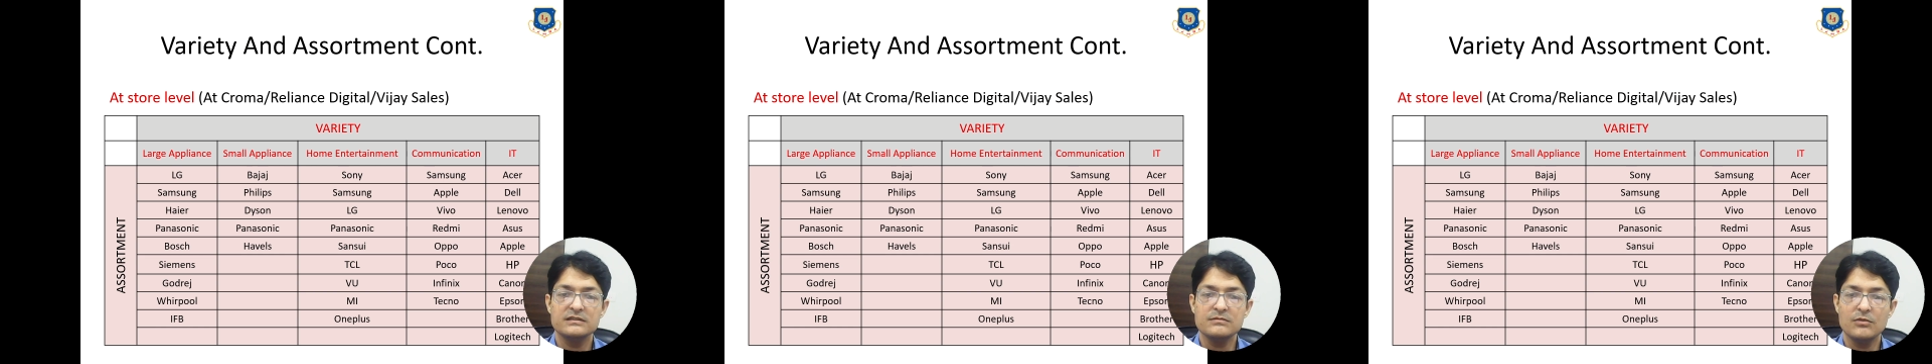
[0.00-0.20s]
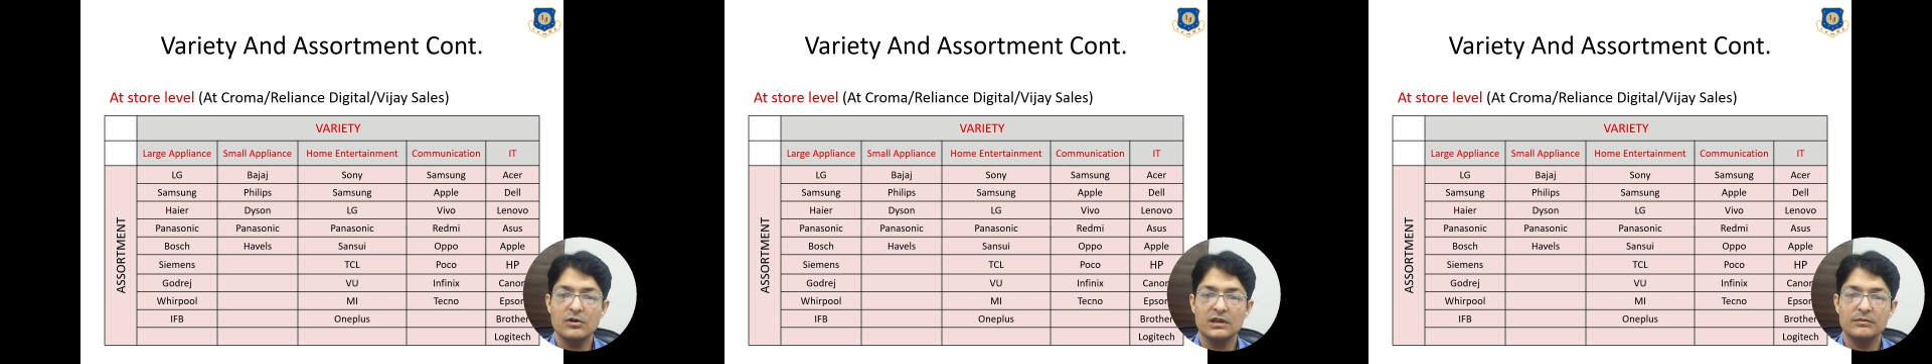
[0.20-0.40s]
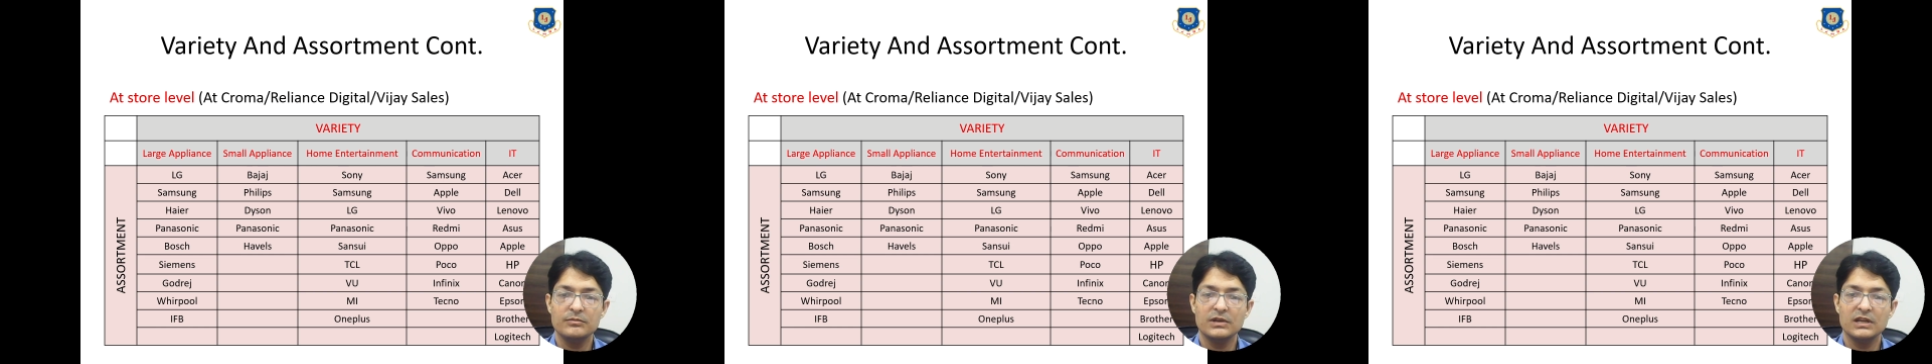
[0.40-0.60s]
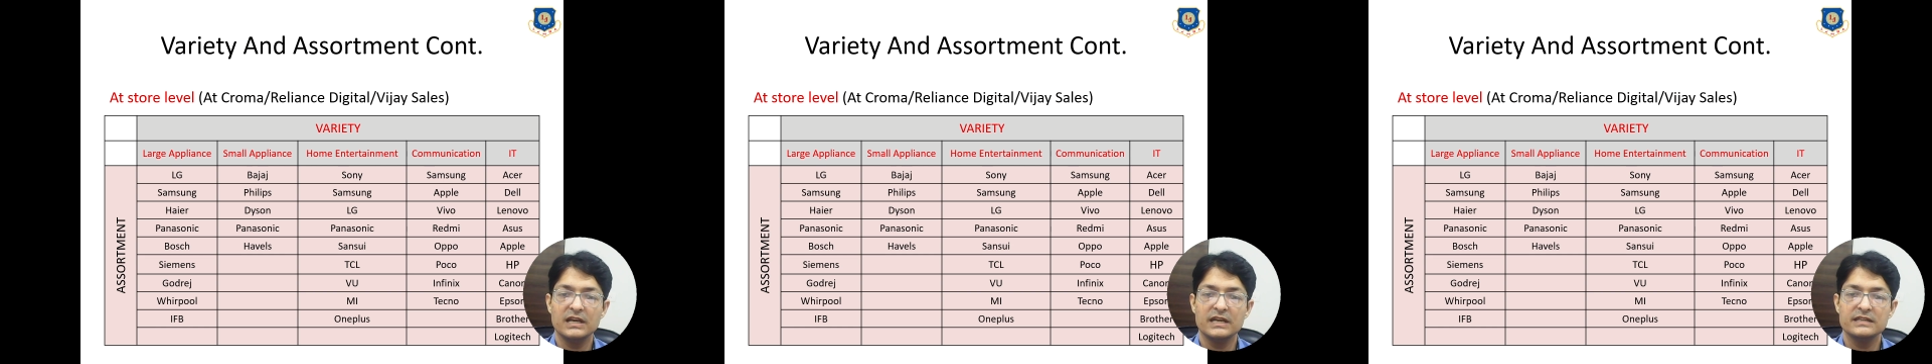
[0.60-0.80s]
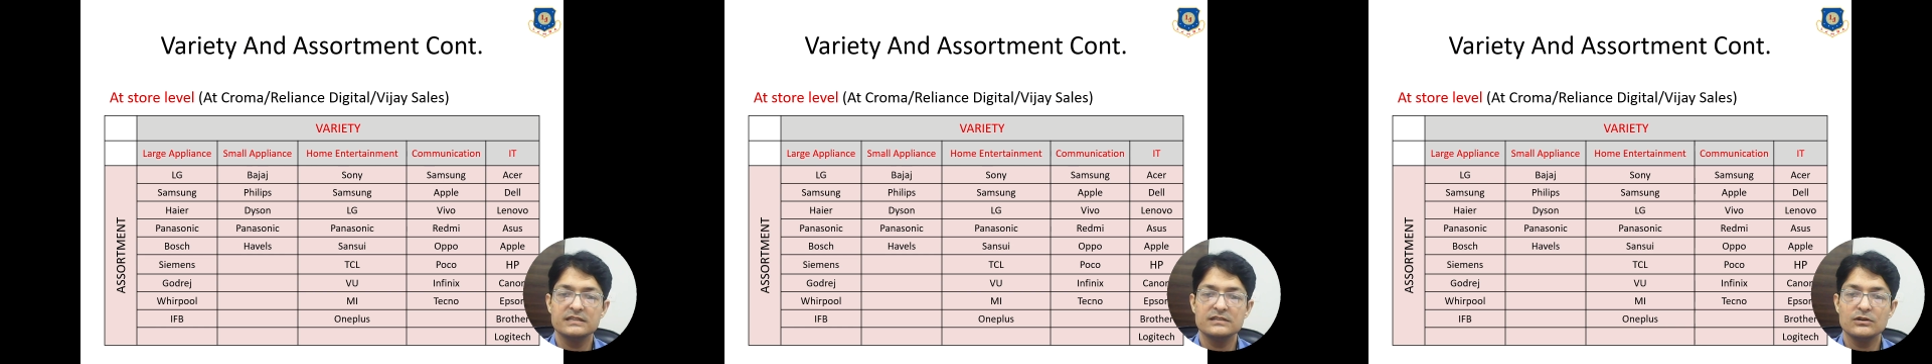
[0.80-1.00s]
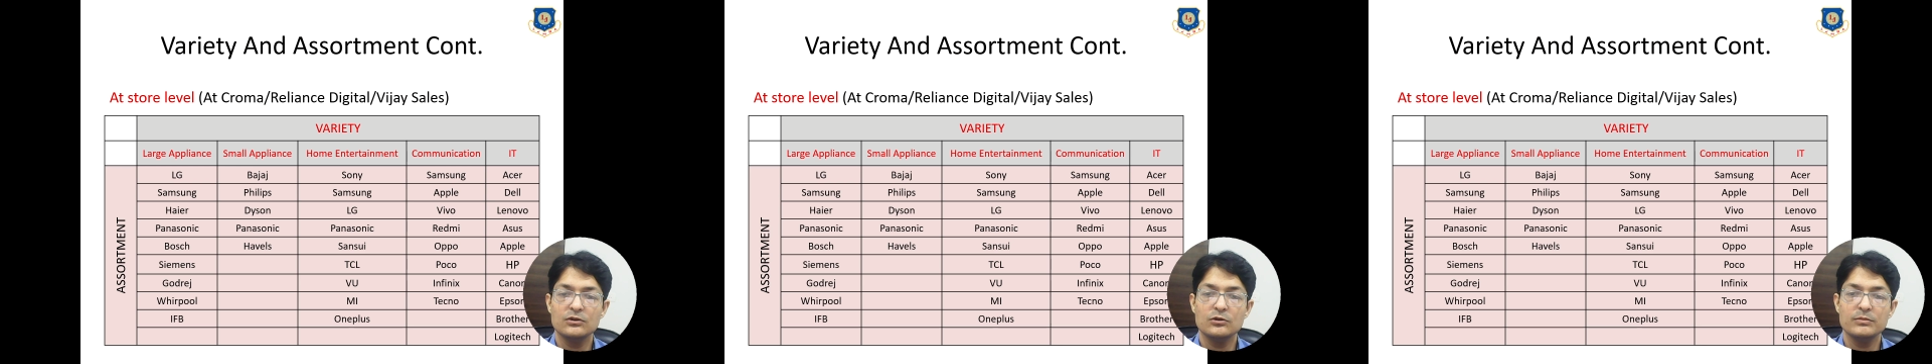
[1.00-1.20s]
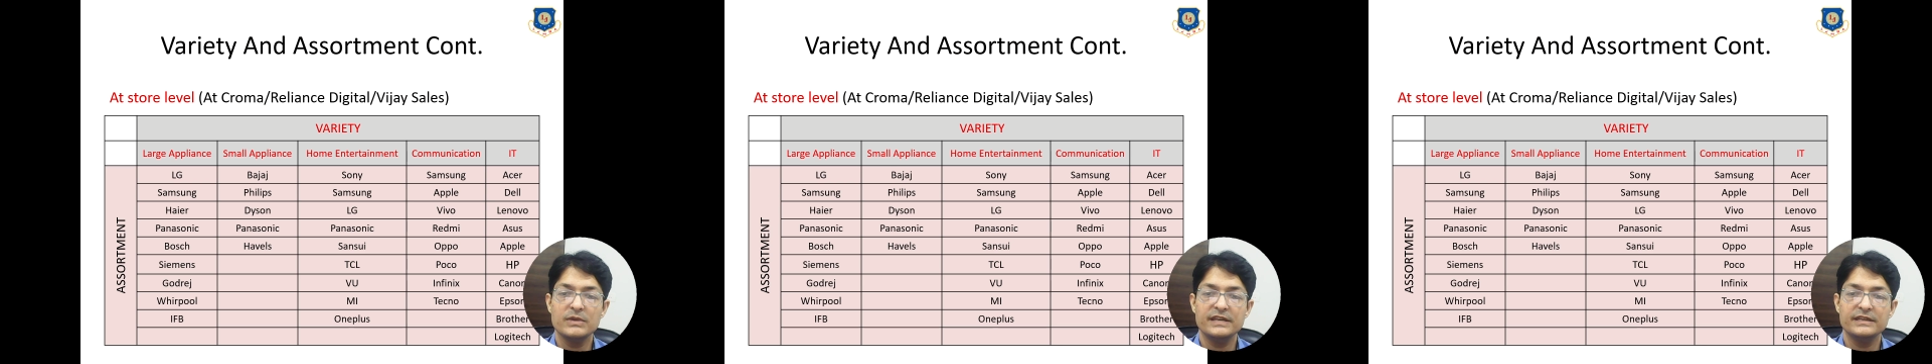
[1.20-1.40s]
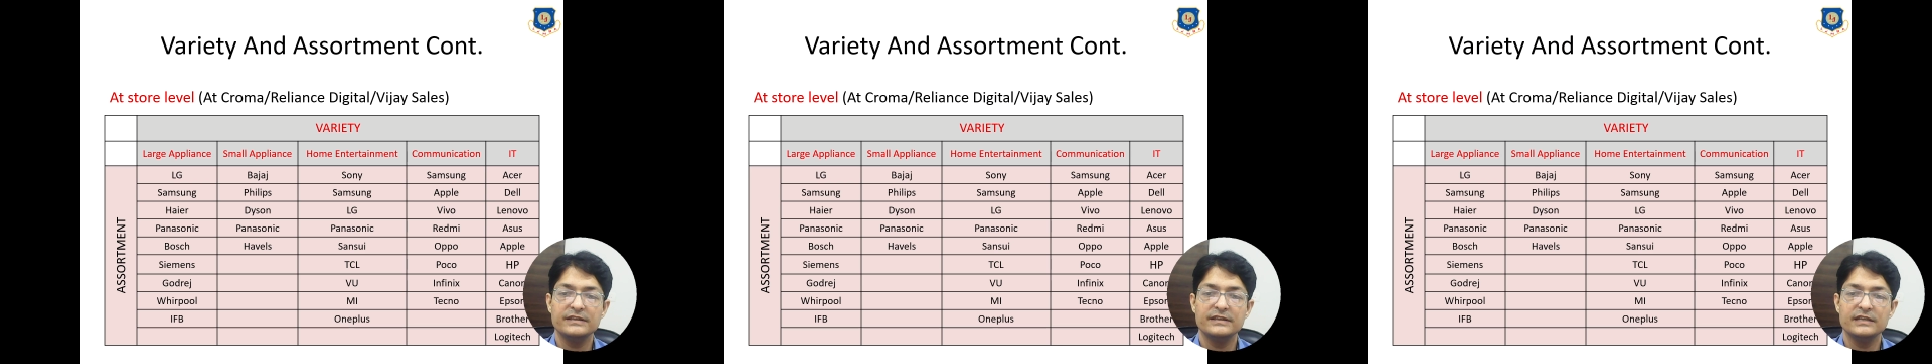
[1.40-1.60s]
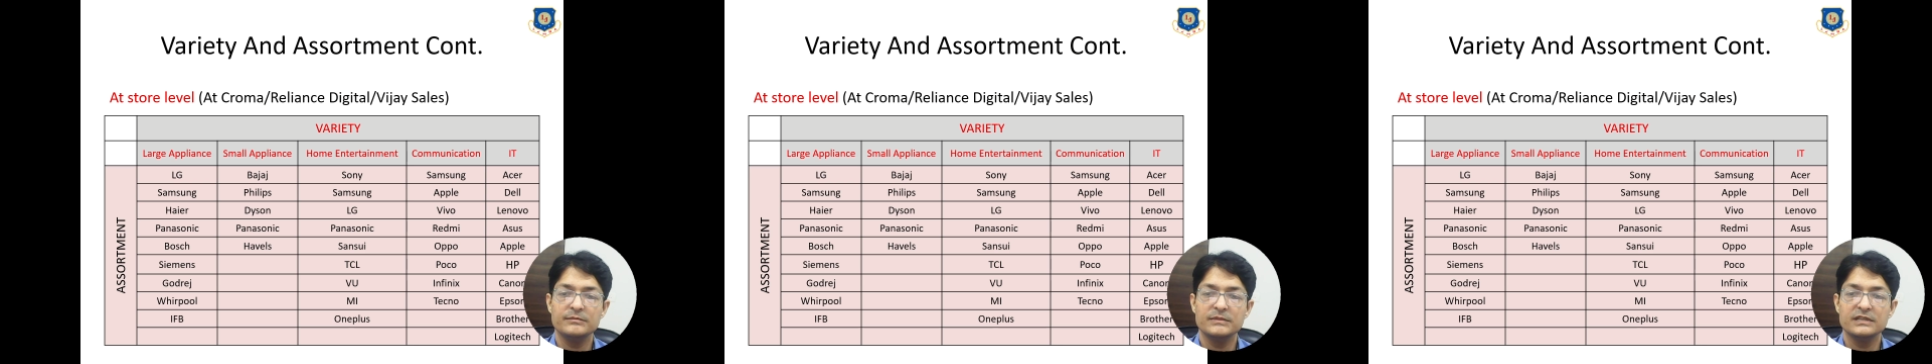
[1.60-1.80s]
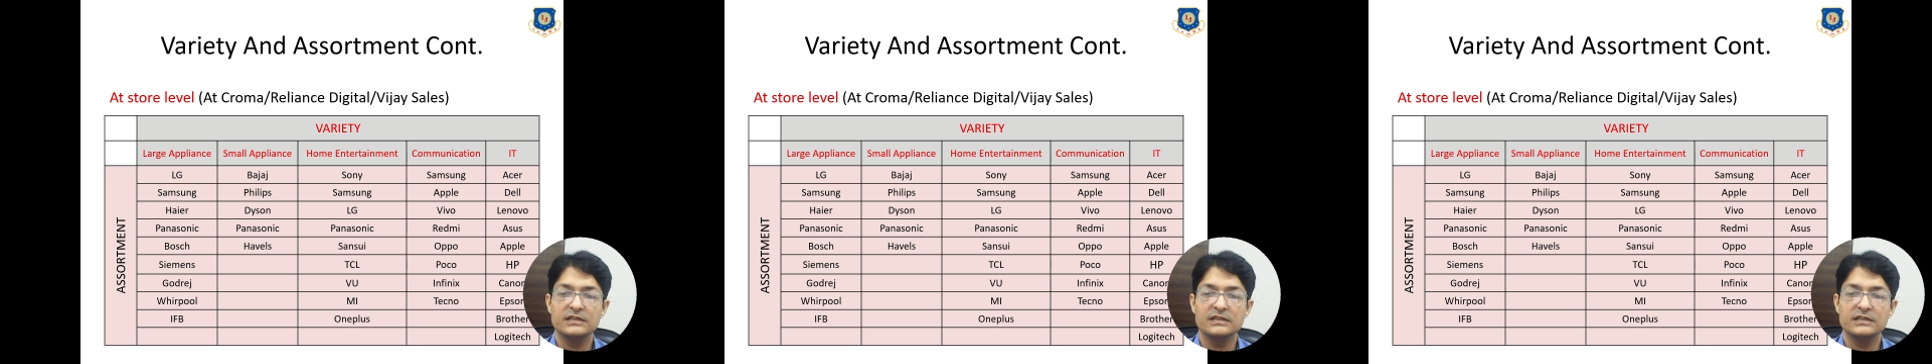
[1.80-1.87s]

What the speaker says: small appliance, home entertainment,